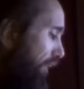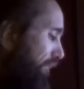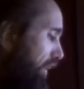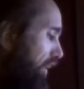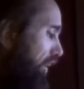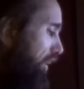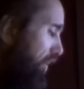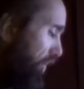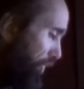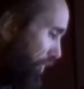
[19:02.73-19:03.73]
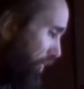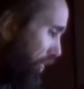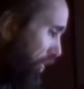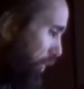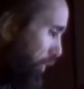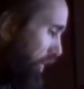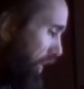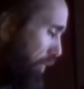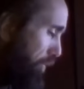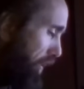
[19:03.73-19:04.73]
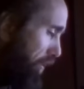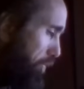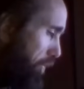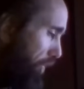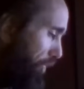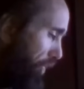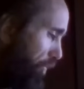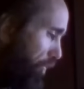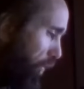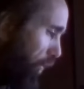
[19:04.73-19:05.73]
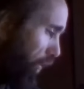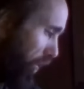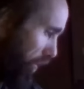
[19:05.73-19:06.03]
many years would they be imprisoned for?